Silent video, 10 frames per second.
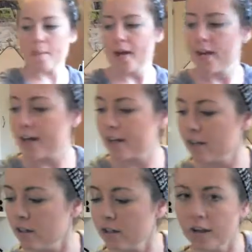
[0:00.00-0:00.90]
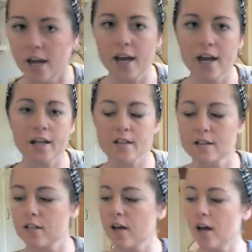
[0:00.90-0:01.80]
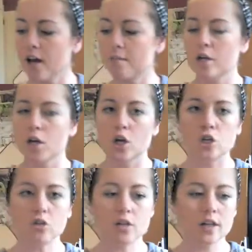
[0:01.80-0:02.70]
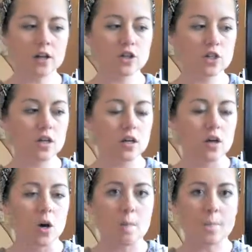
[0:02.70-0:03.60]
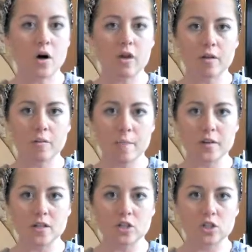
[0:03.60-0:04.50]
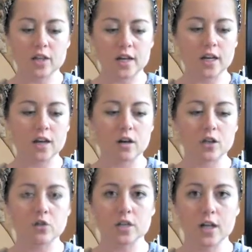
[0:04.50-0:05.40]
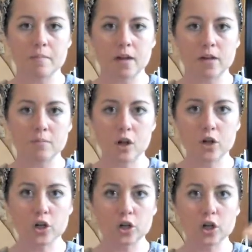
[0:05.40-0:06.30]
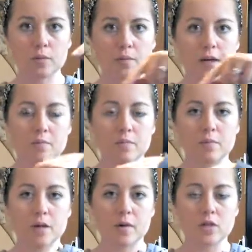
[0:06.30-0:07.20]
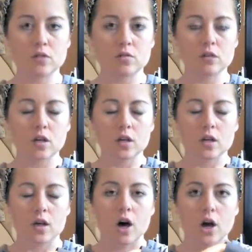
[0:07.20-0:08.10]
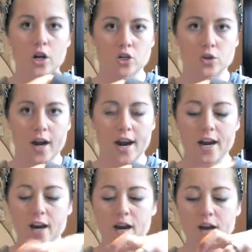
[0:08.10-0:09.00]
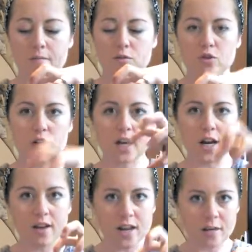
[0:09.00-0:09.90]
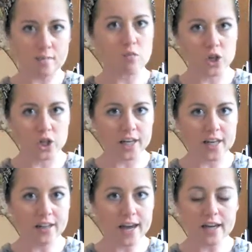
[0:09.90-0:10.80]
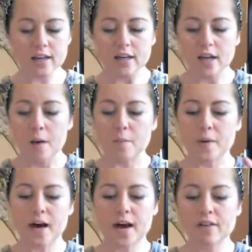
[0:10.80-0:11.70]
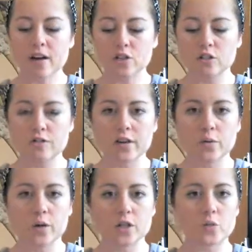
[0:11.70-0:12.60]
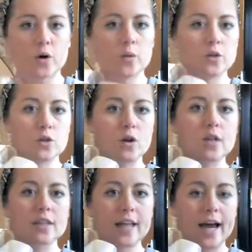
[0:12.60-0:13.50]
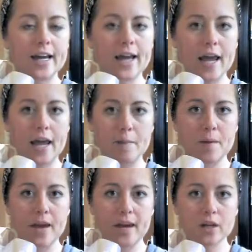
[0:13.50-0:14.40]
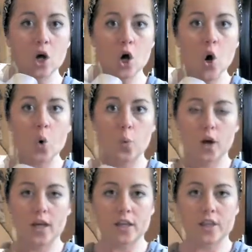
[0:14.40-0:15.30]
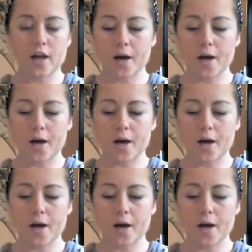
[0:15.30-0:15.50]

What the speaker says: pan, and you can actually ball them up into, like, using a melon baller, and you can put them on a tray, so they kind of end up more cookie-like. But I've actually found it works well when you line a pan with